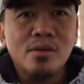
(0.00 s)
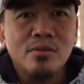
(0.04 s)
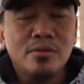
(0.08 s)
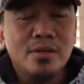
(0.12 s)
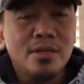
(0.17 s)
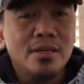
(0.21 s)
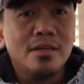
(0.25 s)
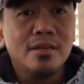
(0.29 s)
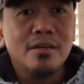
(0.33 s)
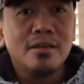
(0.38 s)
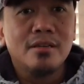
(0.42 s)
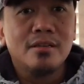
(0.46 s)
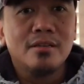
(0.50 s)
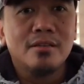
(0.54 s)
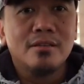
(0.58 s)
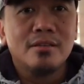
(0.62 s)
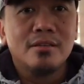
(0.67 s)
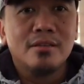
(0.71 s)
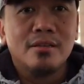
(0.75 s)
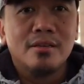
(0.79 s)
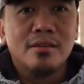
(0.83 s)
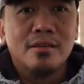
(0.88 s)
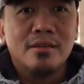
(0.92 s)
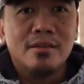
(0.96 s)

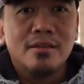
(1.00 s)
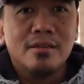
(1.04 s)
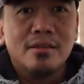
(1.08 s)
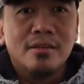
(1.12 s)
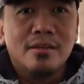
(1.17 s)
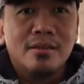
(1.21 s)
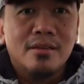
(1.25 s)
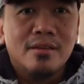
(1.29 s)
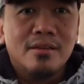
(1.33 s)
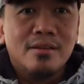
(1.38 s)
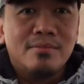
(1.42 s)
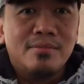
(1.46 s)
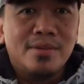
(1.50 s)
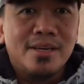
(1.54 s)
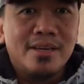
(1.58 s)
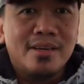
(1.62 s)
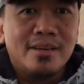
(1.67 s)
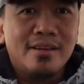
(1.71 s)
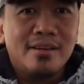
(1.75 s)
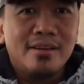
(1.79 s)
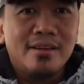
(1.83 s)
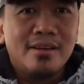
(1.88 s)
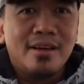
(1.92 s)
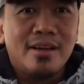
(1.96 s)
with my
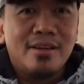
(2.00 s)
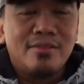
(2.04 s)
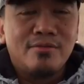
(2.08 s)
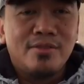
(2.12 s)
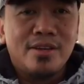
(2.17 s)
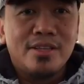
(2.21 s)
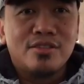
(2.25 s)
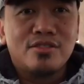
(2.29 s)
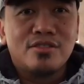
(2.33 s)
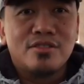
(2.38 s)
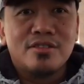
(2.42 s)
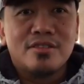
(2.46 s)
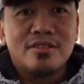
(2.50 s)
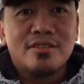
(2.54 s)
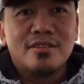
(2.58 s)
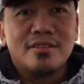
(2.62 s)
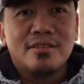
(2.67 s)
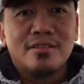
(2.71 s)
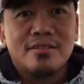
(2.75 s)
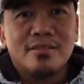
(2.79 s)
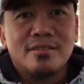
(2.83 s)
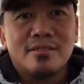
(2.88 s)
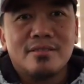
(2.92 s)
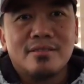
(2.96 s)
adventures
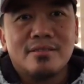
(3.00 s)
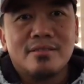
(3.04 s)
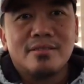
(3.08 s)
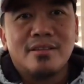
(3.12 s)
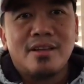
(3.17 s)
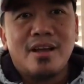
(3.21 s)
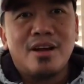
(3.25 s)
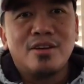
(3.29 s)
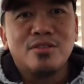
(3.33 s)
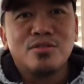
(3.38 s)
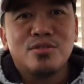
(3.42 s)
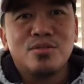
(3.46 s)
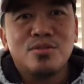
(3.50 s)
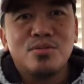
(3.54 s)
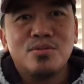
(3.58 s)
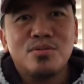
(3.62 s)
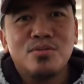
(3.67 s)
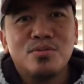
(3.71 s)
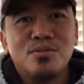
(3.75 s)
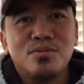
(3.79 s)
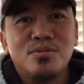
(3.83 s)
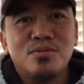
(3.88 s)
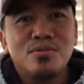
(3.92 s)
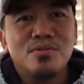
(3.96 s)
and
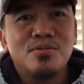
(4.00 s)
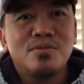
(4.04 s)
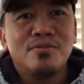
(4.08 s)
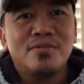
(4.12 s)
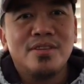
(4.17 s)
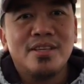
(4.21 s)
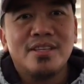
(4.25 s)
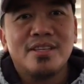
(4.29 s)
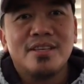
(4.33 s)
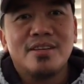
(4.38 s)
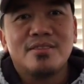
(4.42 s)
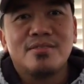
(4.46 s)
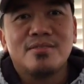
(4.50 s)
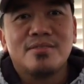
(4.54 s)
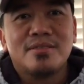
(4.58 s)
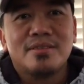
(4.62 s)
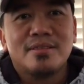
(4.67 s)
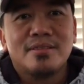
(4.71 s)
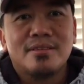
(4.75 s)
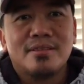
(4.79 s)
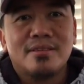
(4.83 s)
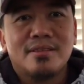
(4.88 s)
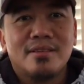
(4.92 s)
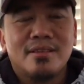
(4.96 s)
how-to
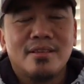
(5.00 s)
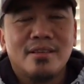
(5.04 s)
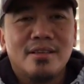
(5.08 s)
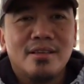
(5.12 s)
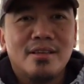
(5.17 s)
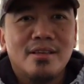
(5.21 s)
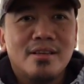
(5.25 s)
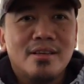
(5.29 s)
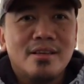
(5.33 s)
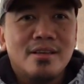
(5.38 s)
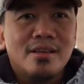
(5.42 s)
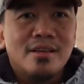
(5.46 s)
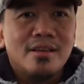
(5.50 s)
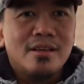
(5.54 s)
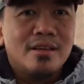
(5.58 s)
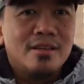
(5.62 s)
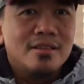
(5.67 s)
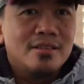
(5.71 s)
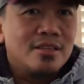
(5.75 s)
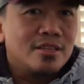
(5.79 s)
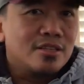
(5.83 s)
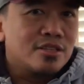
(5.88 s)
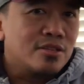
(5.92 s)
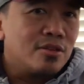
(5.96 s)
videos.
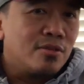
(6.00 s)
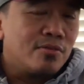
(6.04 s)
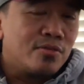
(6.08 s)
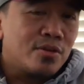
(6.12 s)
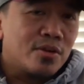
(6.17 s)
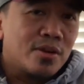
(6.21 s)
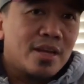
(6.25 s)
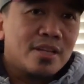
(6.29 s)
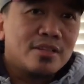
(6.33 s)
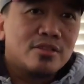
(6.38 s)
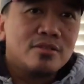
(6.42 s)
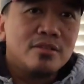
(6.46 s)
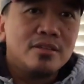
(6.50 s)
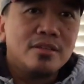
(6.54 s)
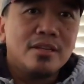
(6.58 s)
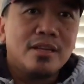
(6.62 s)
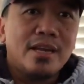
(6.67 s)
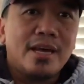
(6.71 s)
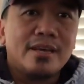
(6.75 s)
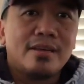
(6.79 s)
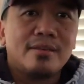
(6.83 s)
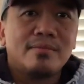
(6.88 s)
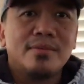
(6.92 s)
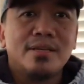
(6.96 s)
Just don't forget to
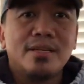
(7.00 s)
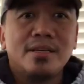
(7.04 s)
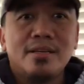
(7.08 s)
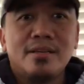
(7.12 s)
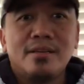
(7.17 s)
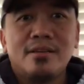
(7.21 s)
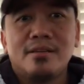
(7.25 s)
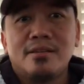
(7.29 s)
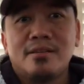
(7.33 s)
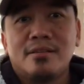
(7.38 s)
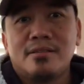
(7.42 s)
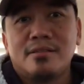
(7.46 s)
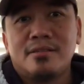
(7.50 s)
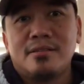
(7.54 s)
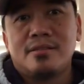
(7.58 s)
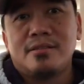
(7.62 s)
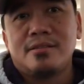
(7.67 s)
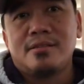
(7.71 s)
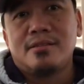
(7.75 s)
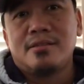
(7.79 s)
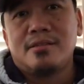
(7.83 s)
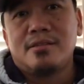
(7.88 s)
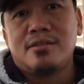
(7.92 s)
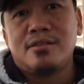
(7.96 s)
like me
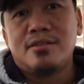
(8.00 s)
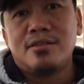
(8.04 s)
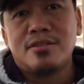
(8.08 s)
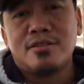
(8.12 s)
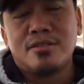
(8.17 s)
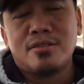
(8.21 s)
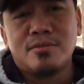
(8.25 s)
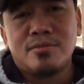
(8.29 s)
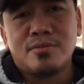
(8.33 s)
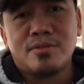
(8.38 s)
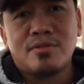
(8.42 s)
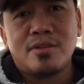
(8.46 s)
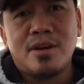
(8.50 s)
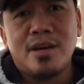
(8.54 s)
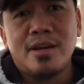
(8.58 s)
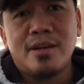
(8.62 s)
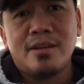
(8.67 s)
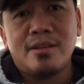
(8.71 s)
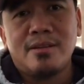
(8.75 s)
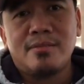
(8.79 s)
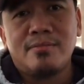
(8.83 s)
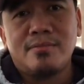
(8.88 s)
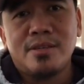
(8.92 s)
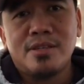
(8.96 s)
or
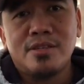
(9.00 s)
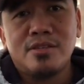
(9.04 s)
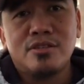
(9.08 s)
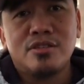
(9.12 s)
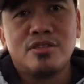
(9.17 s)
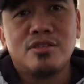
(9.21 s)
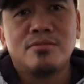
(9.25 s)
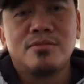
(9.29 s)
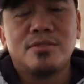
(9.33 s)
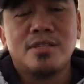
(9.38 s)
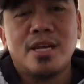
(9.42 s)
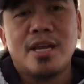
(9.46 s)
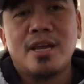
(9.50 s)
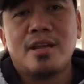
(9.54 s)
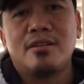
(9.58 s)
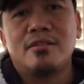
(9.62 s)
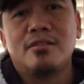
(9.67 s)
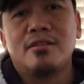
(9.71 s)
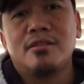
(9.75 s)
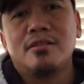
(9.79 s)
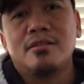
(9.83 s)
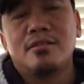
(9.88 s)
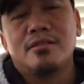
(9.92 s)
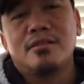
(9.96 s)
subscribe on my YouTube
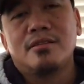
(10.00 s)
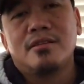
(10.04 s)
channel.